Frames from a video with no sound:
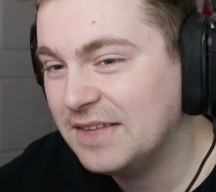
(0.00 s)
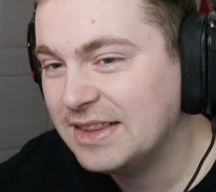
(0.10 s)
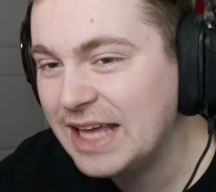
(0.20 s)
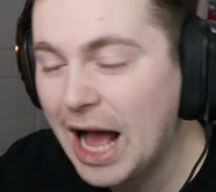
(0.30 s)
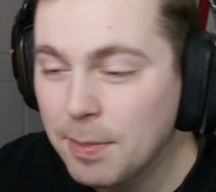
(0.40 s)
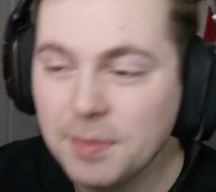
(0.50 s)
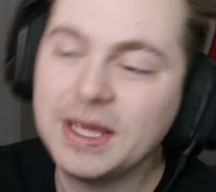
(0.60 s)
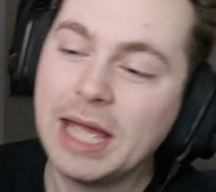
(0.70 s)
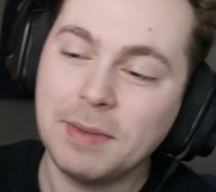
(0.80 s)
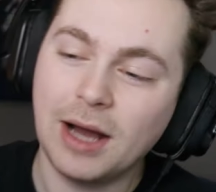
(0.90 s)
the album
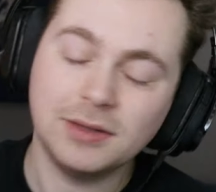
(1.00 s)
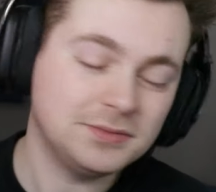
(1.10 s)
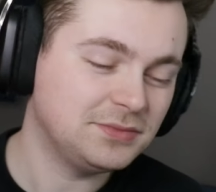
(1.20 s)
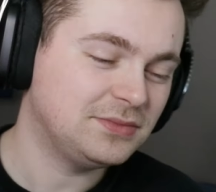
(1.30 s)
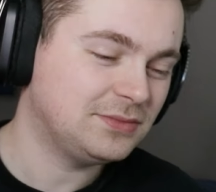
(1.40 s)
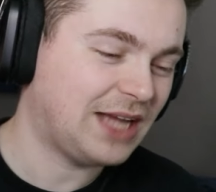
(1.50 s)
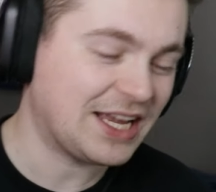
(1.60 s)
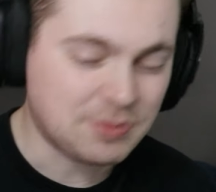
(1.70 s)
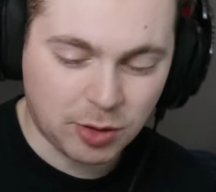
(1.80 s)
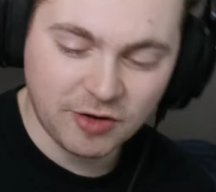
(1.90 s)
came out
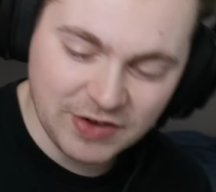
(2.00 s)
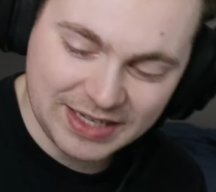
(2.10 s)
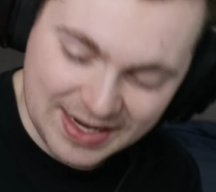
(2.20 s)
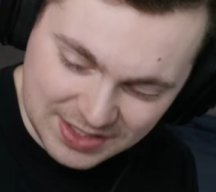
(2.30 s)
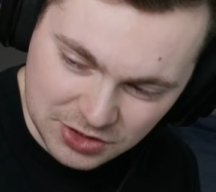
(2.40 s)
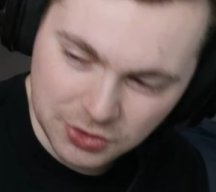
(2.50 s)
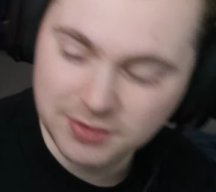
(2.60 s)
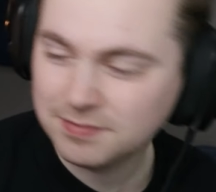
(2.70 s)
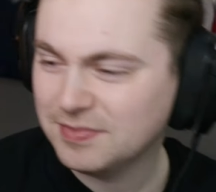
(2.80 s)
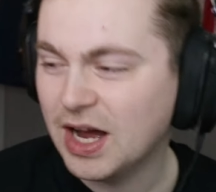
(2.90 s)
as perfect as it
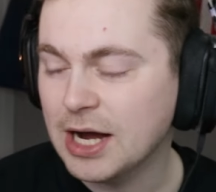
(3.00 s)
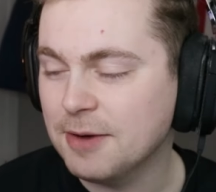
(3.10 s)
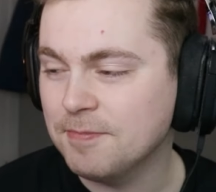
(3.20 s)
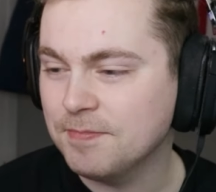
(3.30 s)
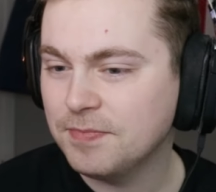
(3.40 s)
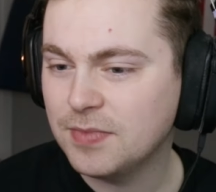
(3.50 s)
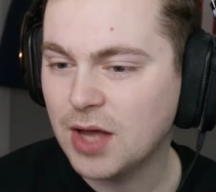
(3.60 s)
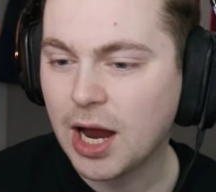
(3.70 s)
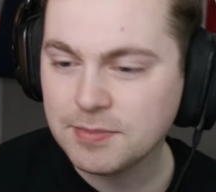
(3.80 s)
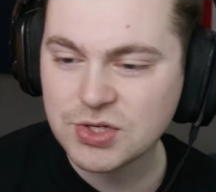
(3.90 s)
could.
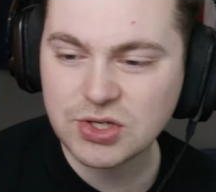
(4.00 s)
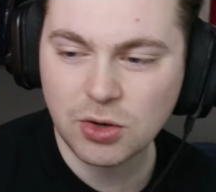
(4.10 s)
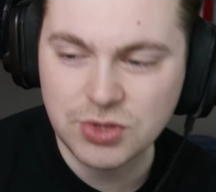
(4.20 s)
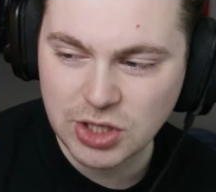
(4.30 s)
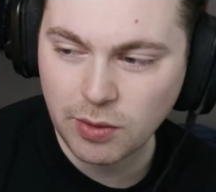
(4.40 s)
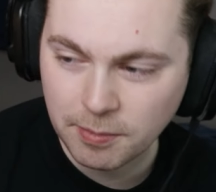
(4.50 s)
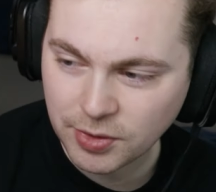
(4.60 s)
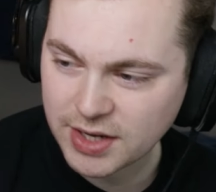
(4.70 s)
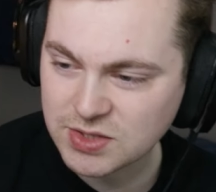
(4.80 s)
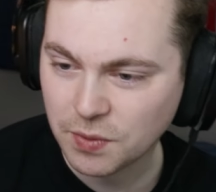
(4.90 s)
I'm so, so
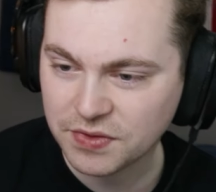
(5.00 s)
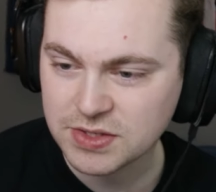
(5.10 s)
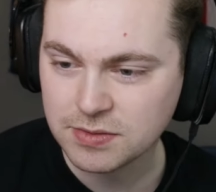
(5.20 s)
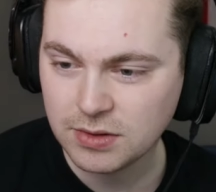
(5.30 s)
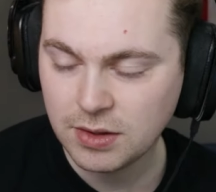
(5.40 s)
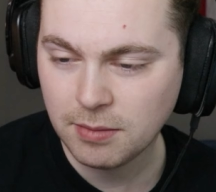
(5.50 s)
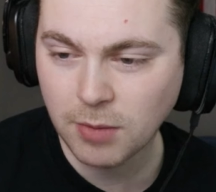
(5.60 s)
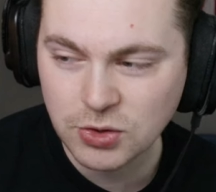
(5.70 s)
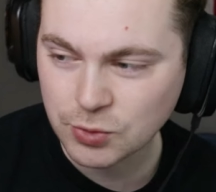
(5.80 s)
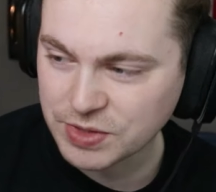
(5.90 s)
impressed with this
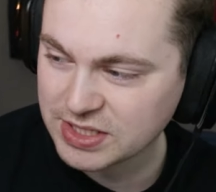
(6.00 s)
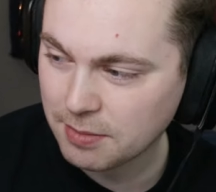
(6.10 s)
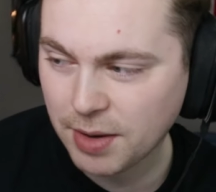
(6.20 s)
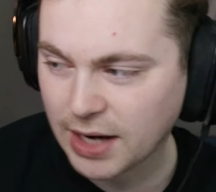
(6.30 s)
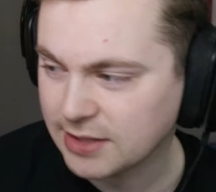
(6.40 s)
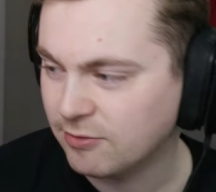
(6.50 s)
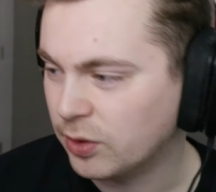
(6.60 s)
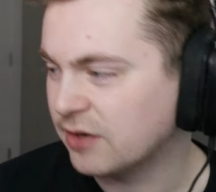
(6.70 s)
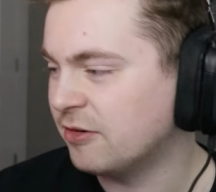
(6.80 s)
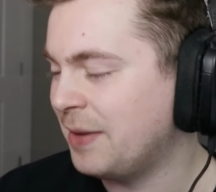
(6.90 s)
most recent body of
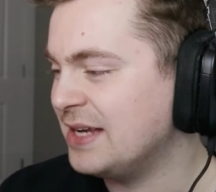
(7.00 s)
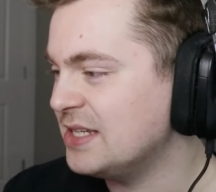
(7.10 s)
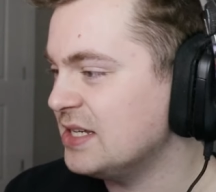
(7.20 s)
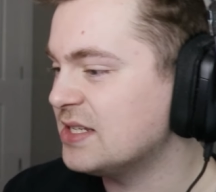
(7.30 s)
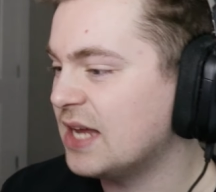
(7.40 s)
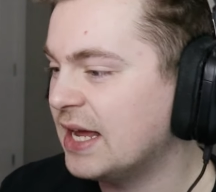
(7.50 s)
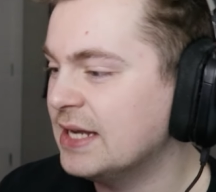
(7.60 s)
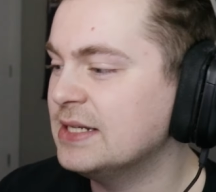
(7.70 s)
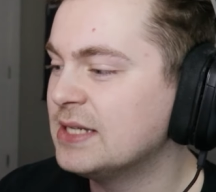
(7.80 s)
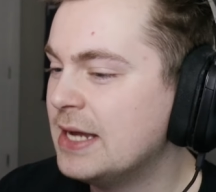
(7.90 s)
work from ATEEZ,
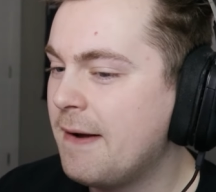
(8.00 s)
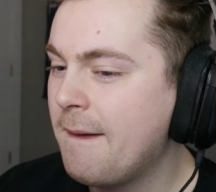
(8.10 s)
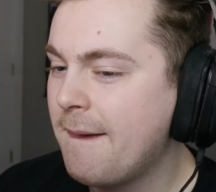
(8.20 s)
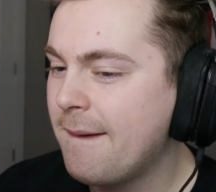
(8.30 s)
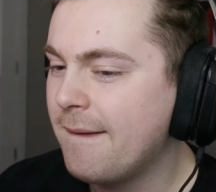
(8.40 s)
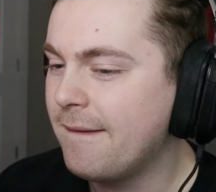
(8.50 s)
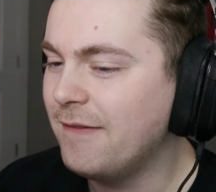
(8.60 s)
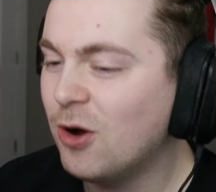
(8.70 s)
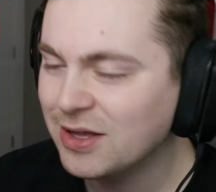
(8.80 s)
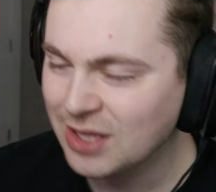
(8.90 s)
and
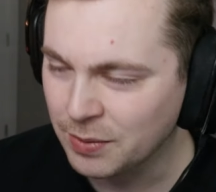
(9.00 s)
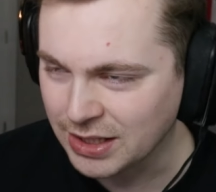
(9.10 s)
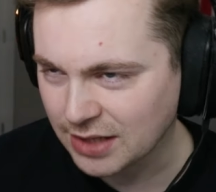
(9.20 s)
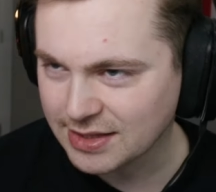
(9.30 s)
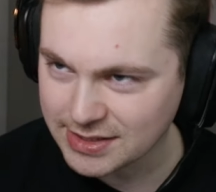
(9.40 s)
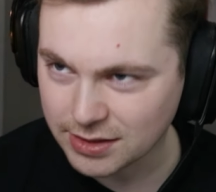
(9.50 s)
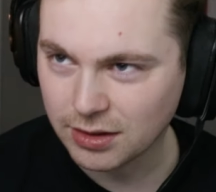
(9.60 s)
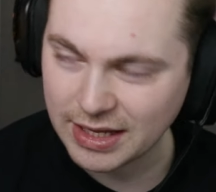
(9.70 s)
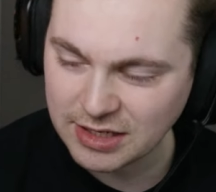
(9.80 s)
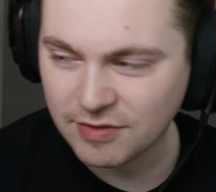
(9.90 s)
knowing that we get these
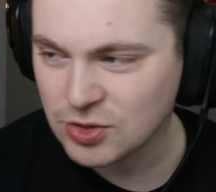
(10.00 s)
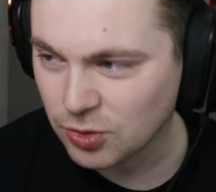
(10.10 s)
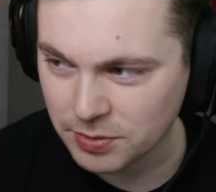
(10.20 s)
little individual